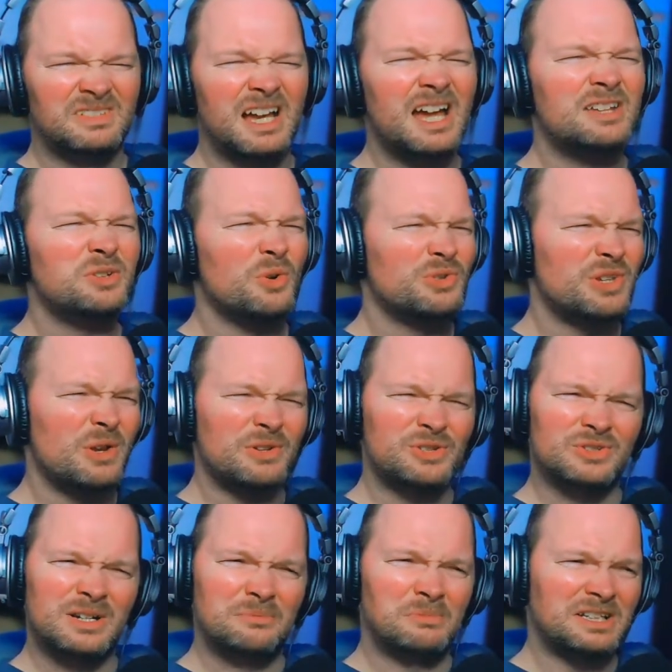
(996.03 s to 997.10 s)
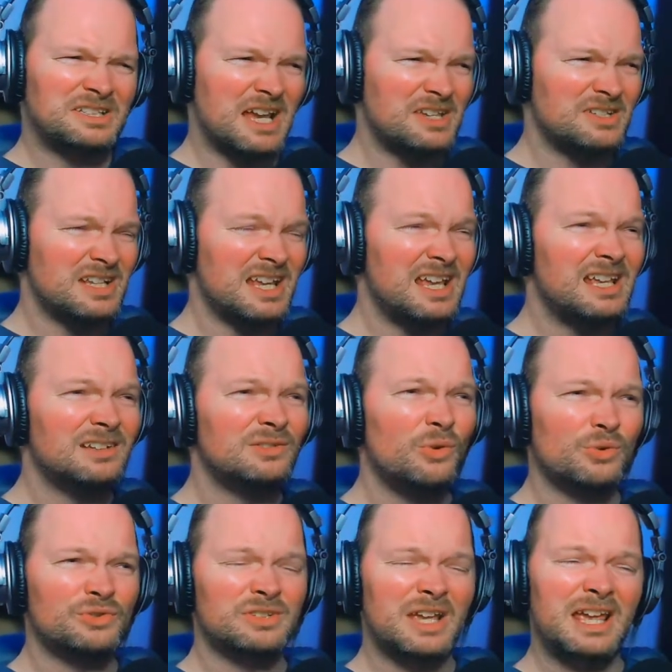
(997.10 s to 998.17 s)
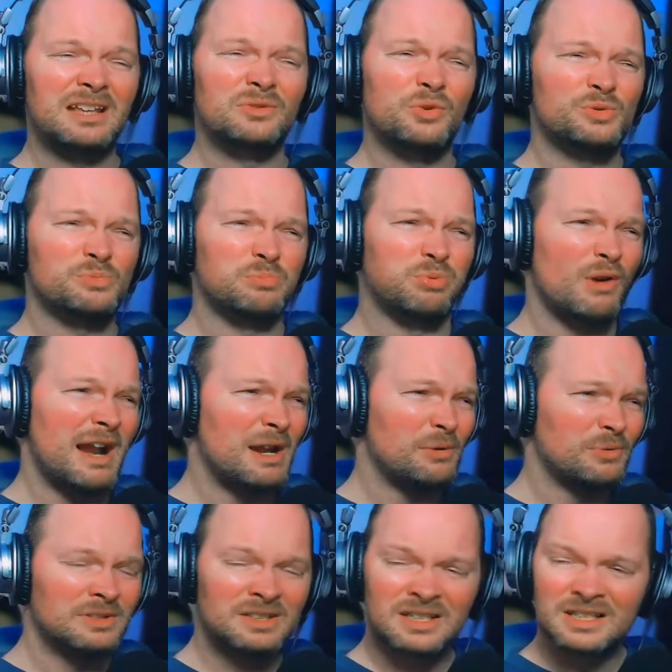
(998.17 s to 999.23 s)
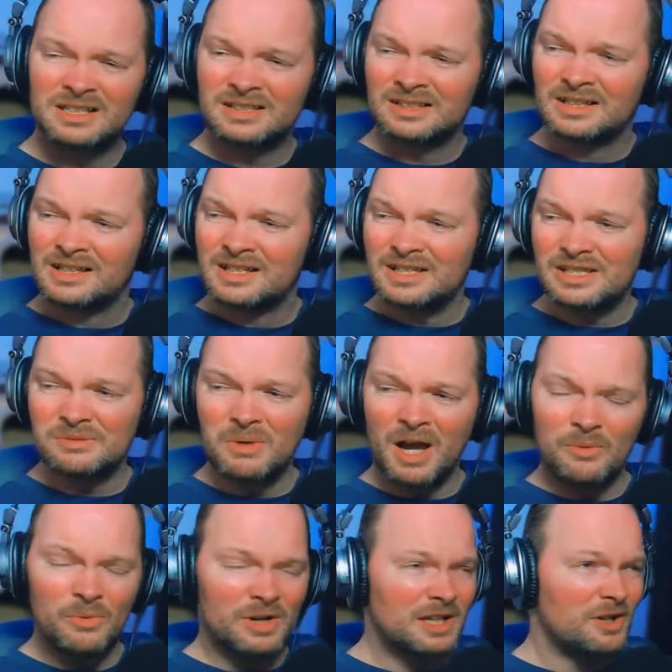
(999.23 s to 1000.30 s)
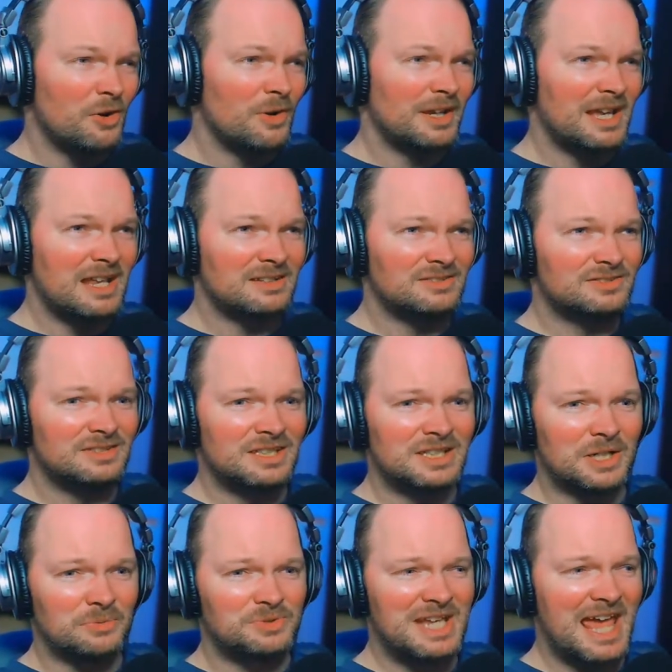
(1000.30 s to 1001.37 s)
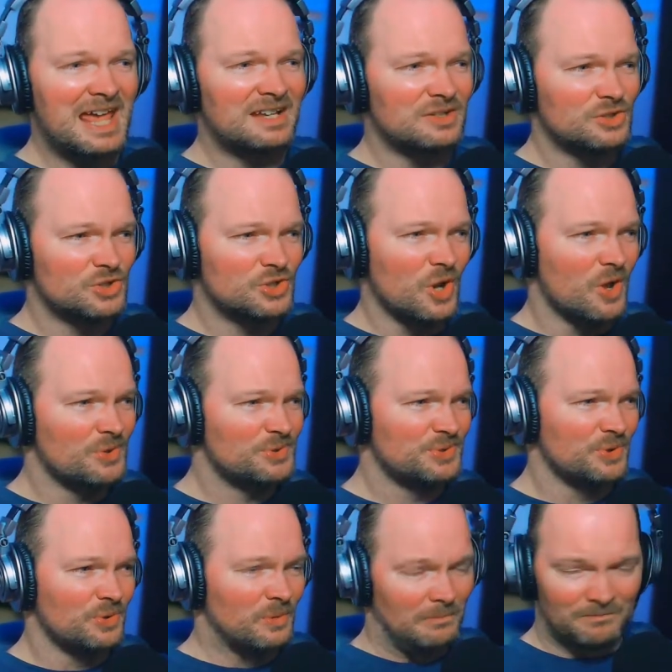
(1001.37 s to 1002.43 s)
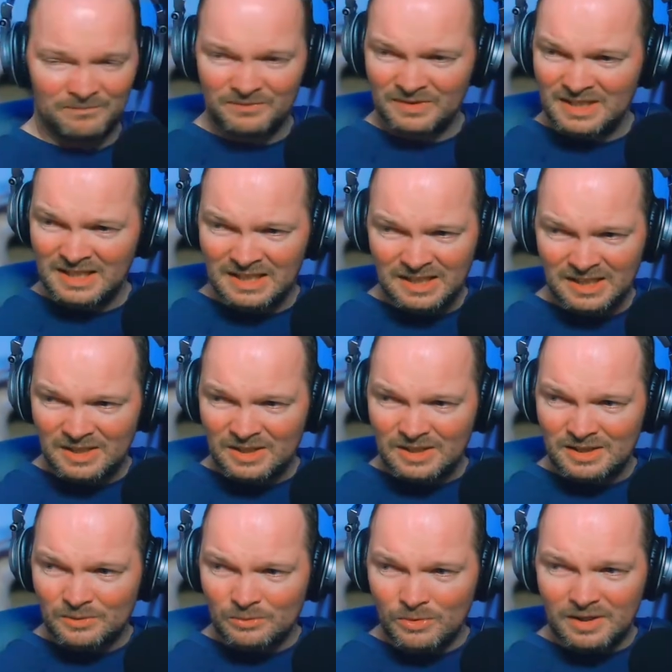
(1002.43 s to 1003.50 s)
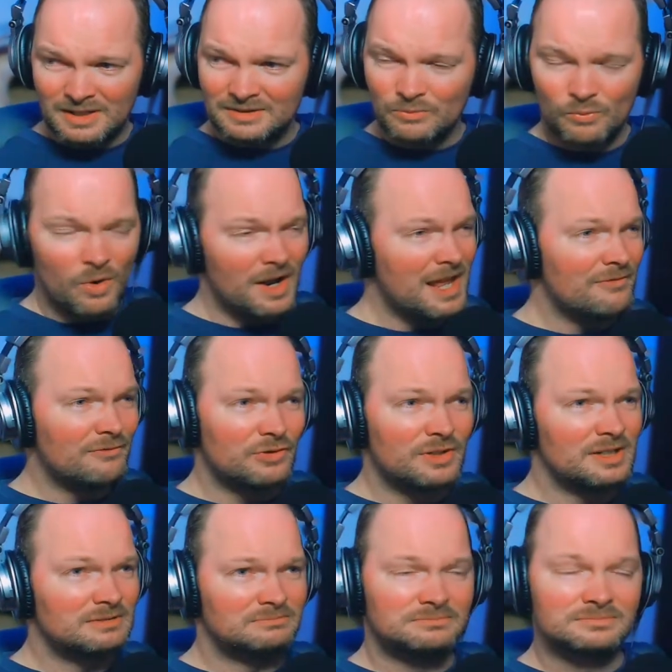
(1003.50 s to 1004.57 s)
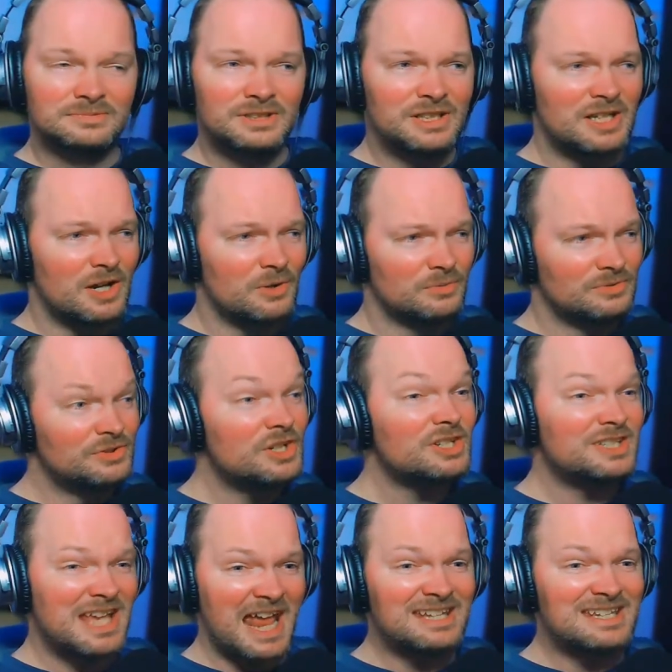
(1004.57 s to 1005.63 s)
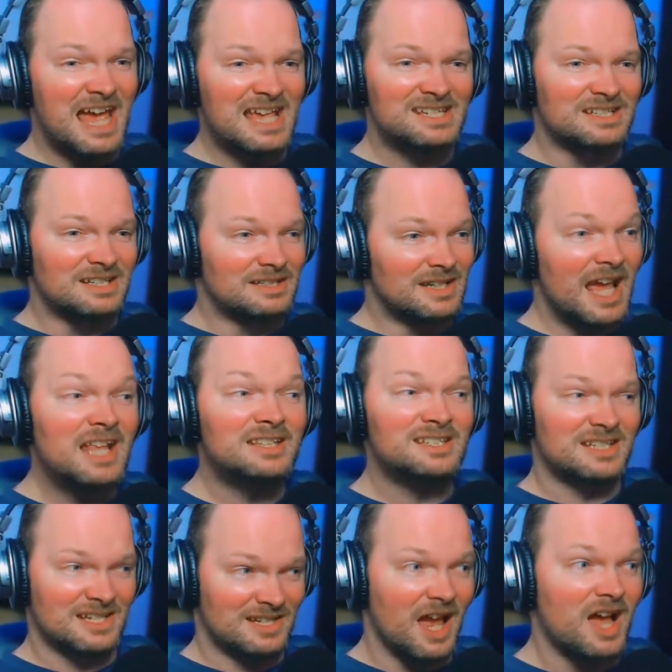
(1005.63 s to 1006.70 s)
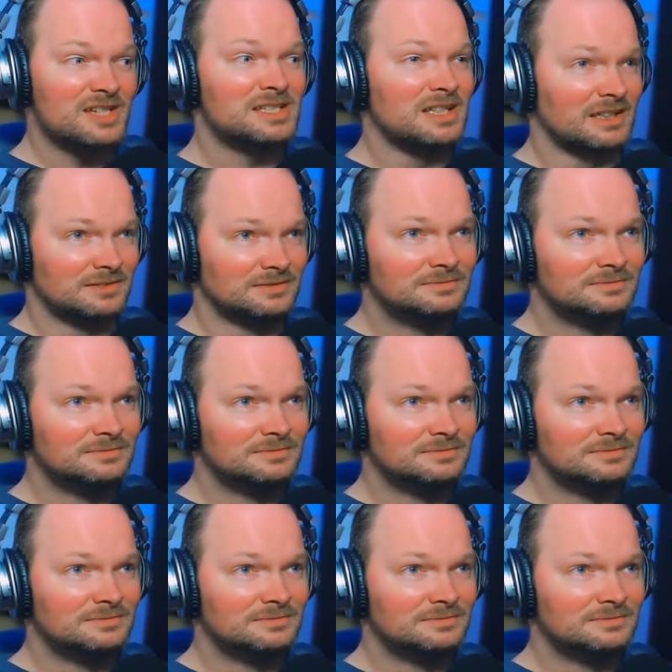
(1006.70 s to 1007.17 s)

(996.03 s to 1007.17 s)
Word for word: And also extremely tasty. It looks it looks brown. You might want to go and get, you know, tetanus shots or what whatever, you know, just get tested. It's disgusting.